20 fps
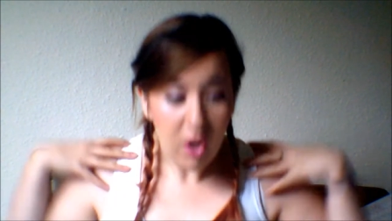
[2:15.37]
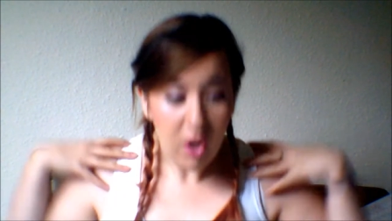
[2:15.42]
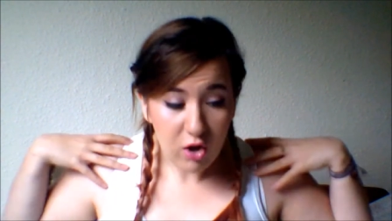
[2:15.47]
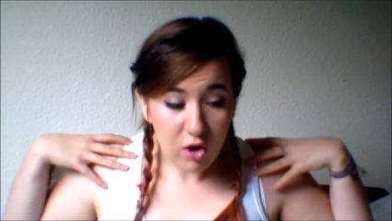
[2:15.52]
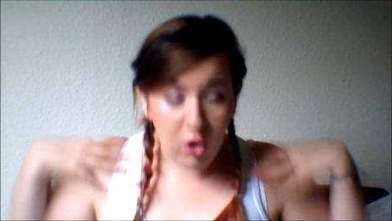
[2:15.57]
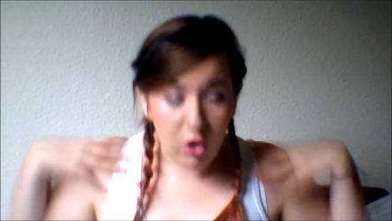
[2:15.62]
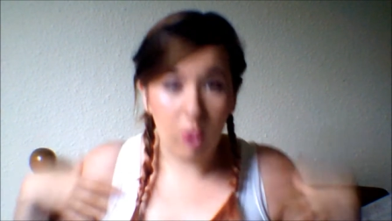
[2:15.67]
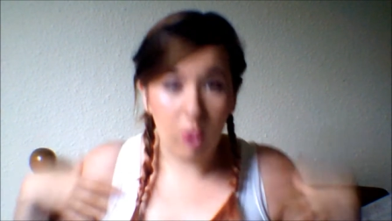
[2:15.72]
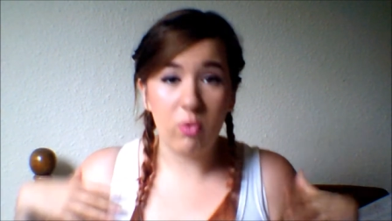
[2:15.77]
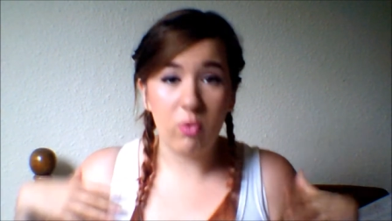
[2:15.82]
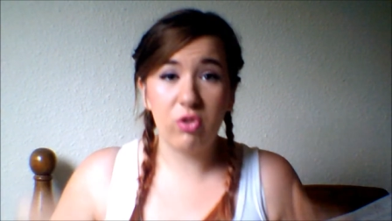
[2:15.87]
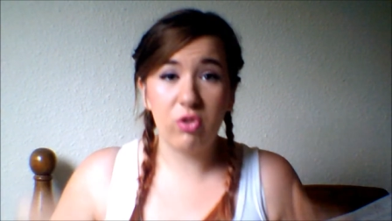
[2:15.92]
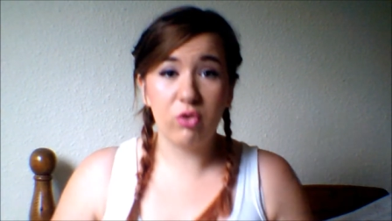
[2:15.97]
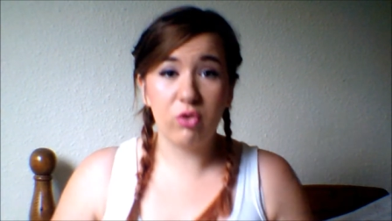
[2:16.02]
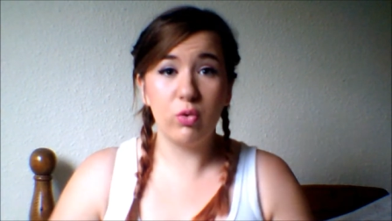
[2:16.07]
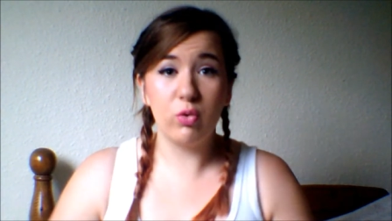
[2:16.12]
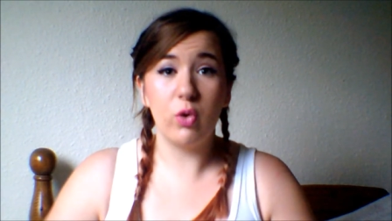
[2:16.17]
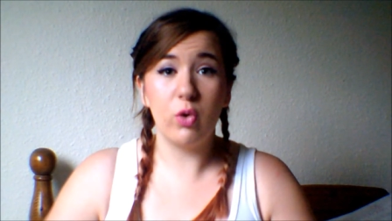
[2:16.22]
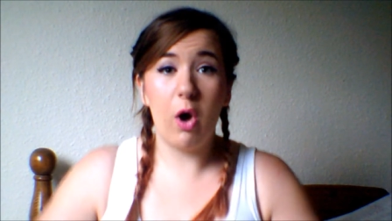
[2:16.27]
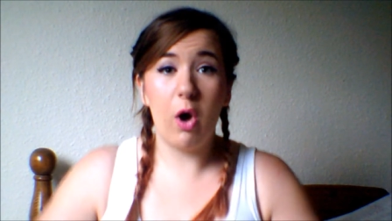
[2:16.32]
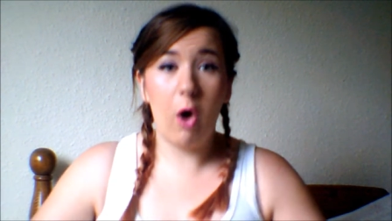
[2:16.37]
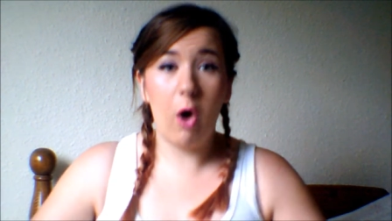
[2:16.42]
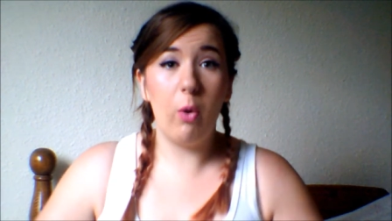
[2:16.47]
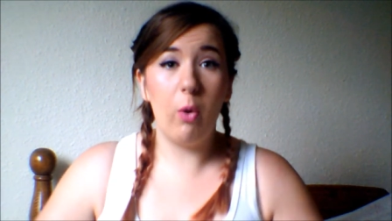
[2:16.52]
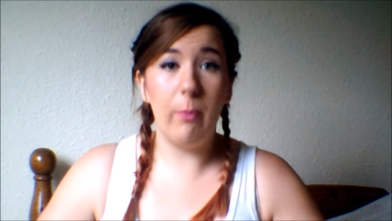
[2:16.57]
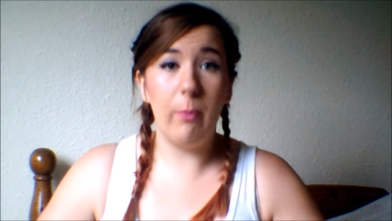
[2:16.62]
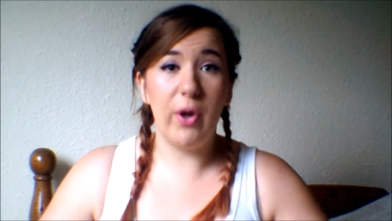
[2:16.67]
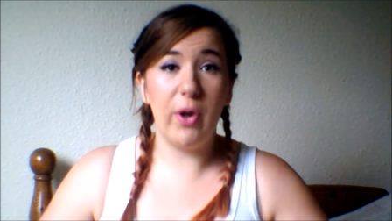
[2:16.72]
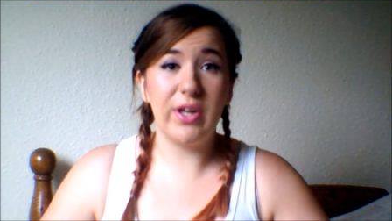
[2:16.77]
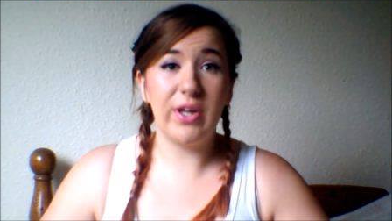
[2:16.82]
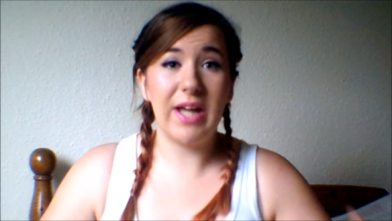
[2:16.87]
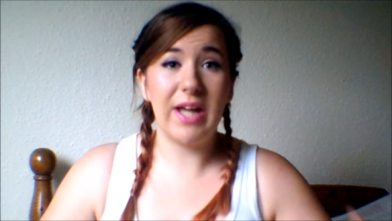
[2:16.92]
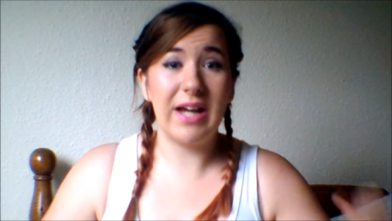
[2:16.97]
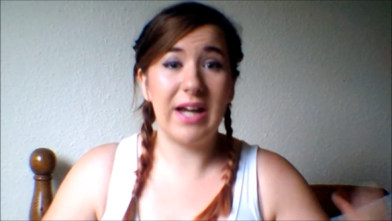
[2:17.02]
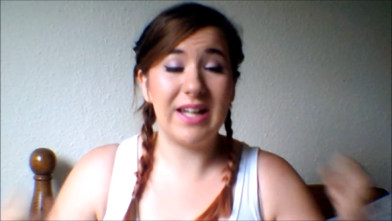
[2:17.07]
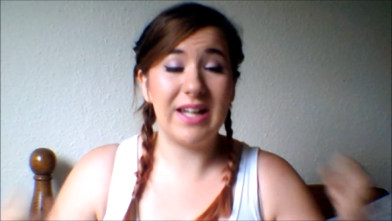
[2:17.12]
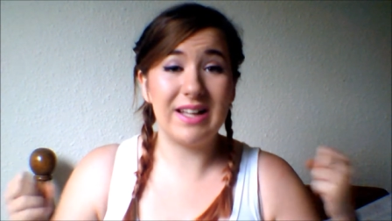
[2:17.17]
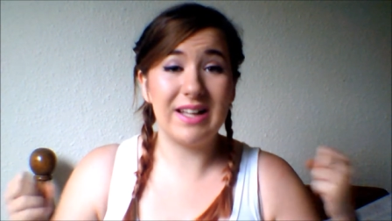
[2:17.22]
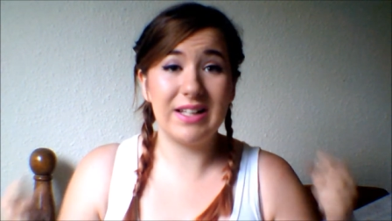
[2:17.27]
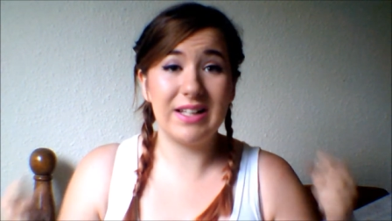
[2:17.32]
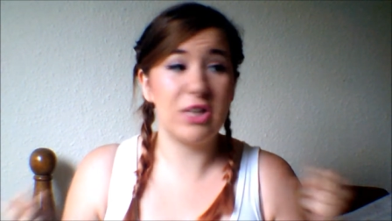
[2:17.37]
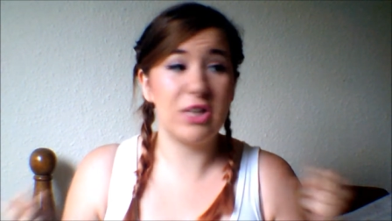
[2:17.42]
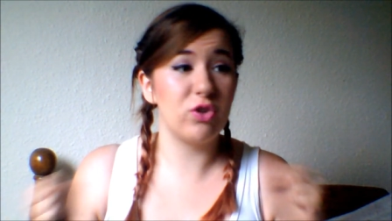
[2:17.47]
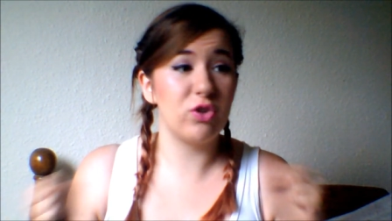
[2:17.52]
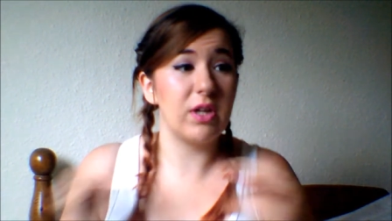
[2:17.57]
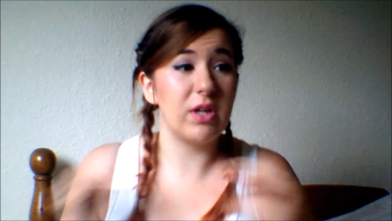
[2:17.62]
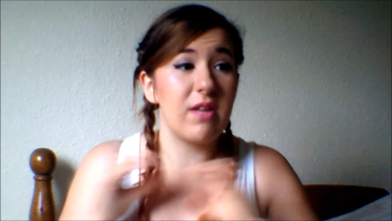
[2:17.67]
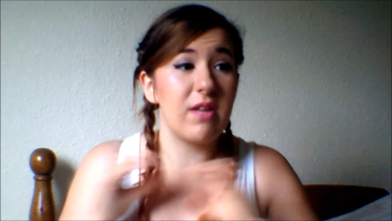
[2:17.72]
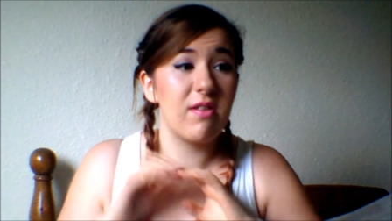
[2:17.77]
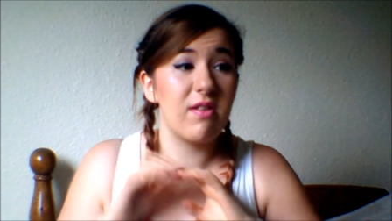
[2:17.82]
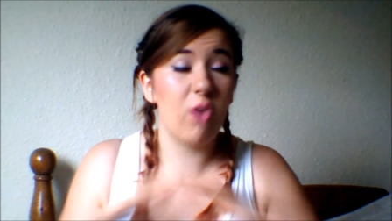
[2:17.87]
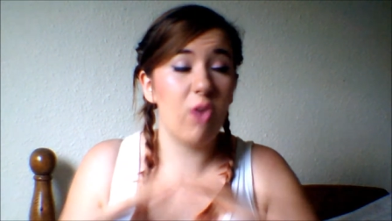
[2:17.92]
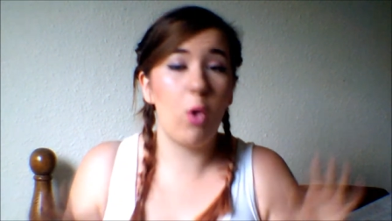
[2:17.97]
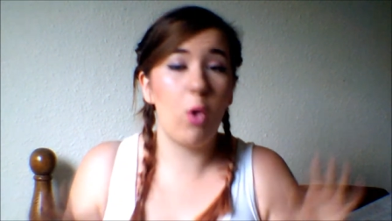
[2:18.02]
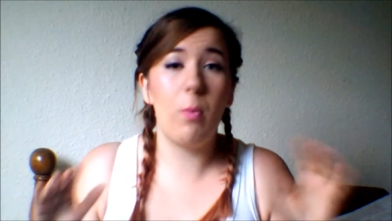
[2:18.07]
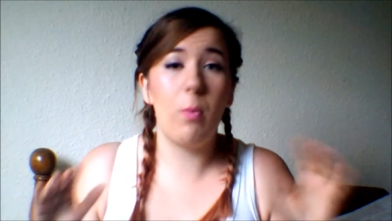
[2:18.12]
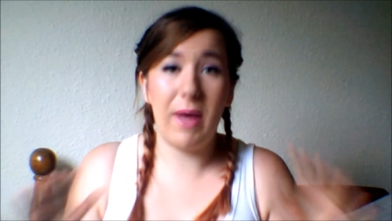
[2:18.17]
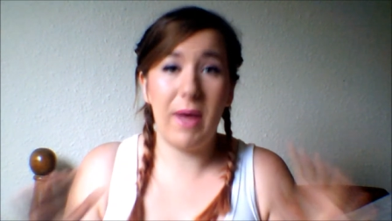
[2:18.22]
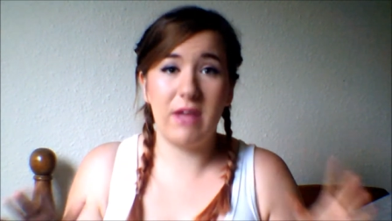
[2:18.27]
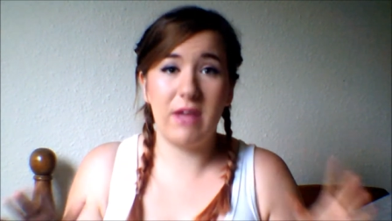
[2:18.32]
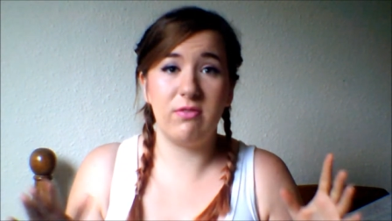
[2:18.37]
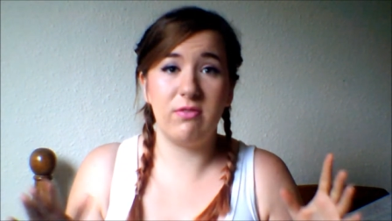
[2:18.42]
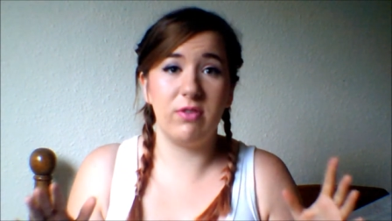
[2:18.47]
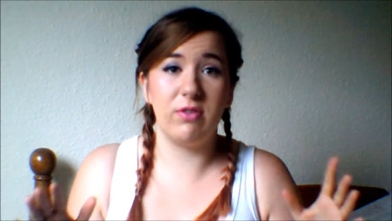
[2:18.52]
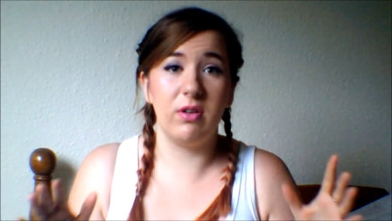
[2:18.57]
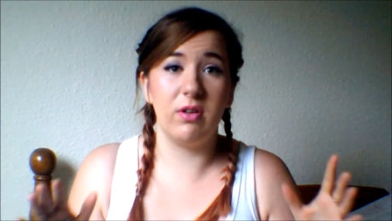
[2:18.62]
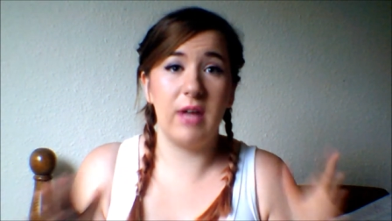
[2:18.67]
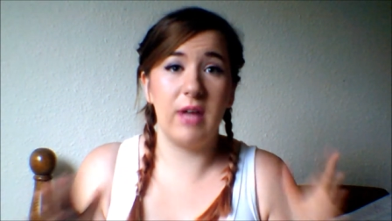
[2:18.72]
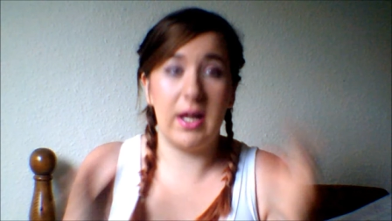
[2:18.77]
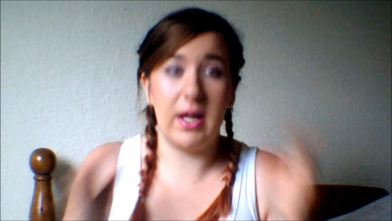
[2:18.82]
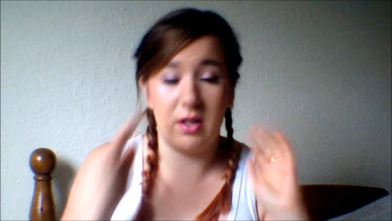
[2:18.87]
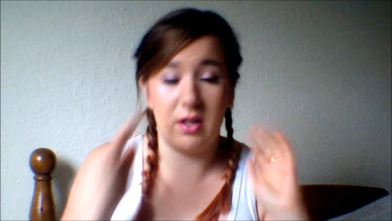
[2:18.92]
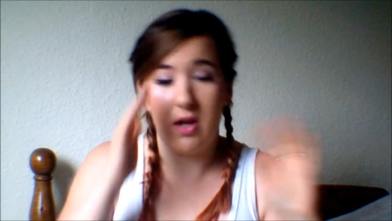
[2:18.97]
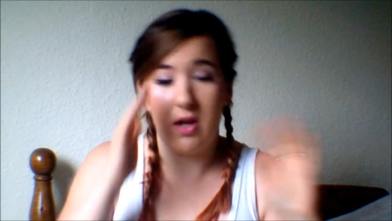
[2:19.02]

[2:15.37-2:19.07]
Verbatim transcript: goes through your whole body, and it is literally so painful, and